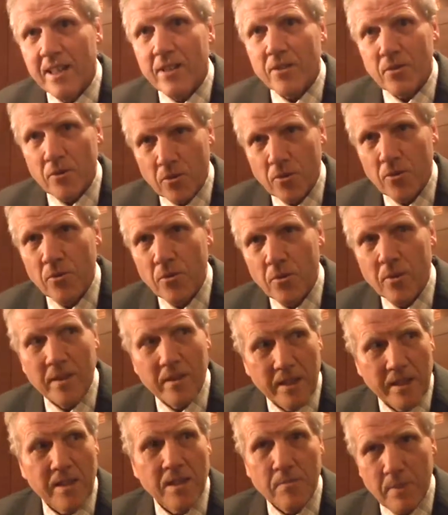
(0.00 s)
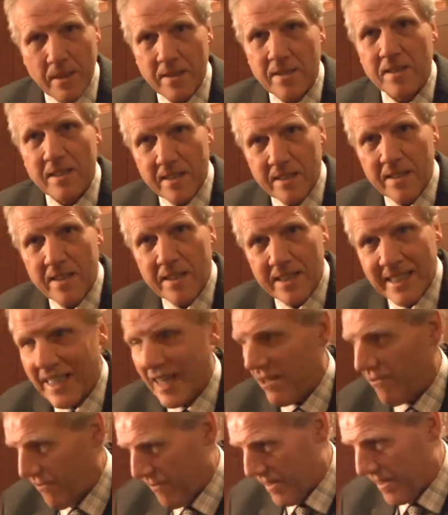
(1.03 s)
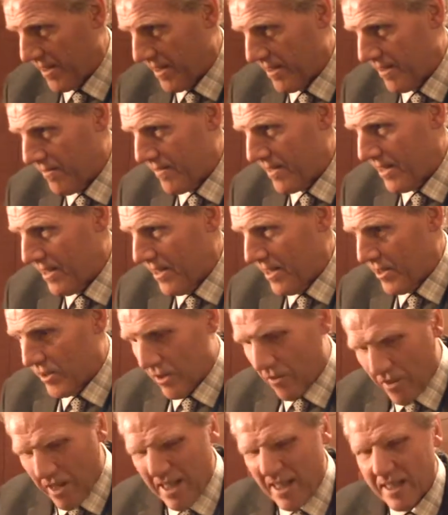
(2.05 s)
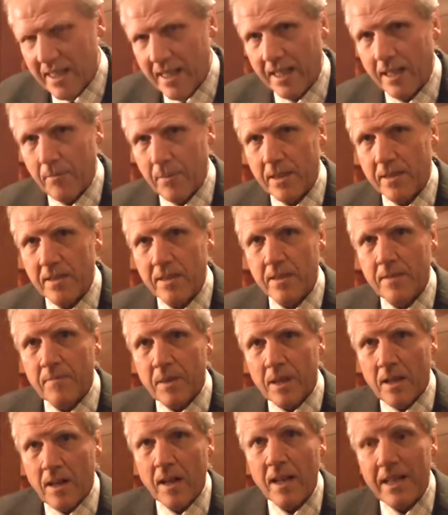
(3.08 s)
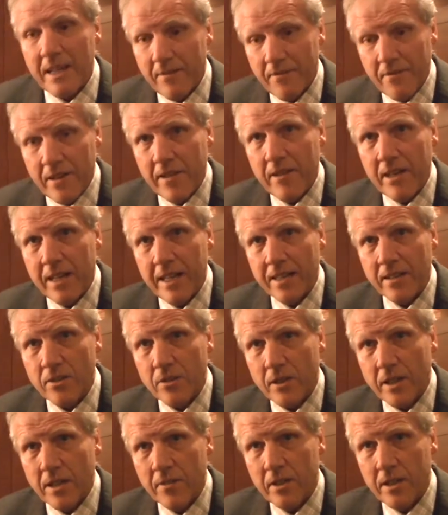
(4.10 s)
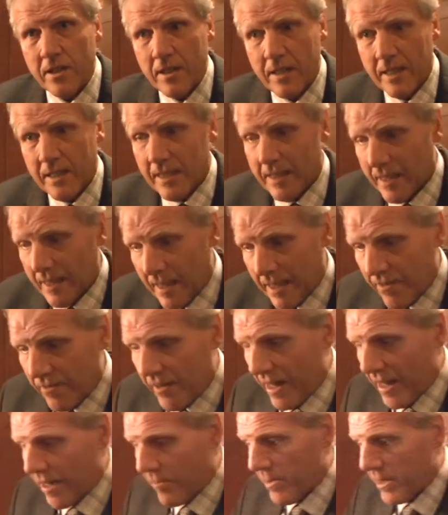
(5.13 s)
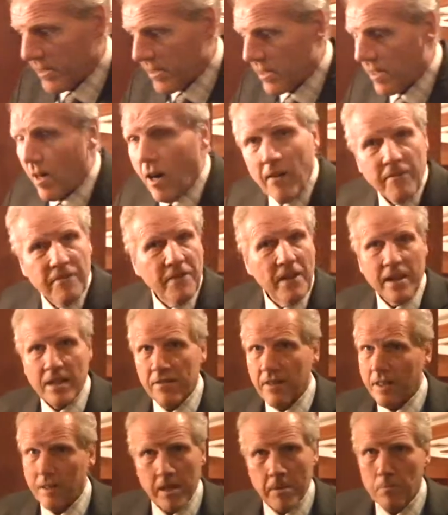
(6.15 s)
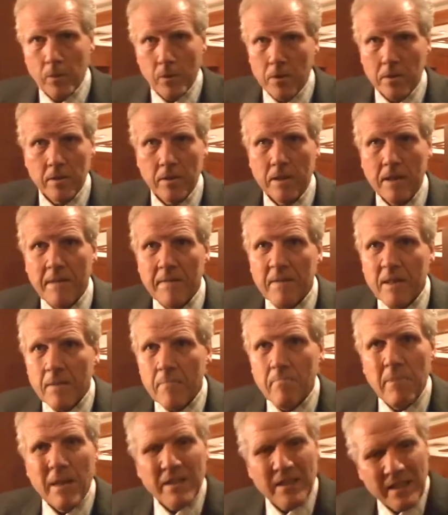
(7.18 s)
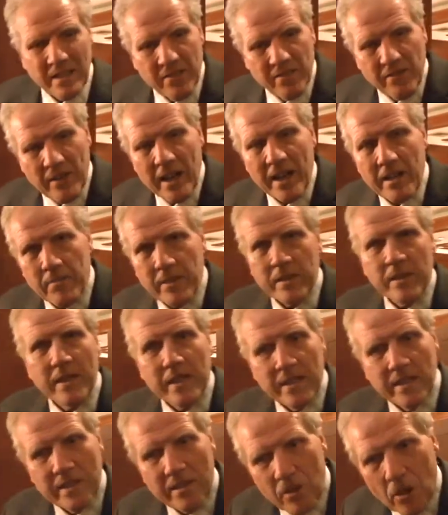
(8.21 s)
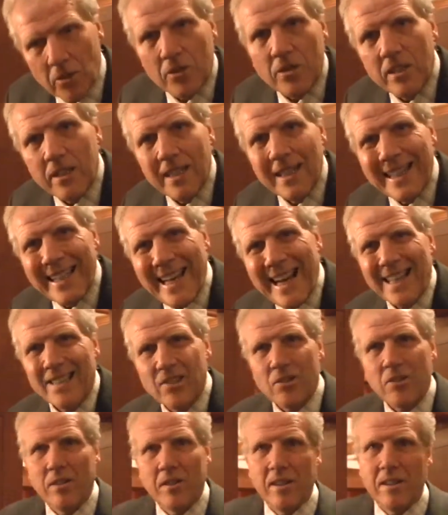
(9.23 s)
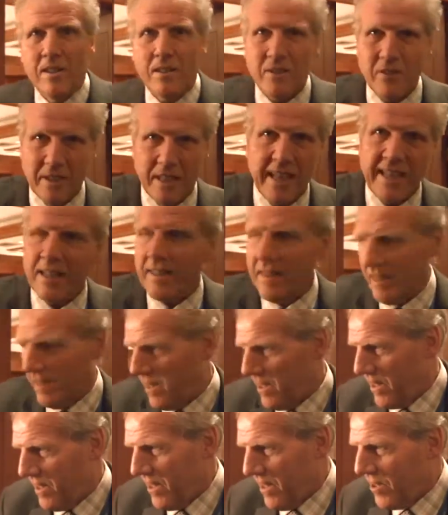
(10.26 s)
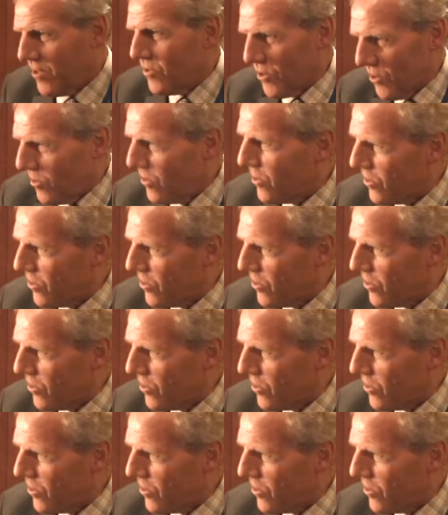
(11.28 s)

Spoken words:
to do this business safely. So these elements are very linked together. Environment are very, very important, but environment is not a natural connected to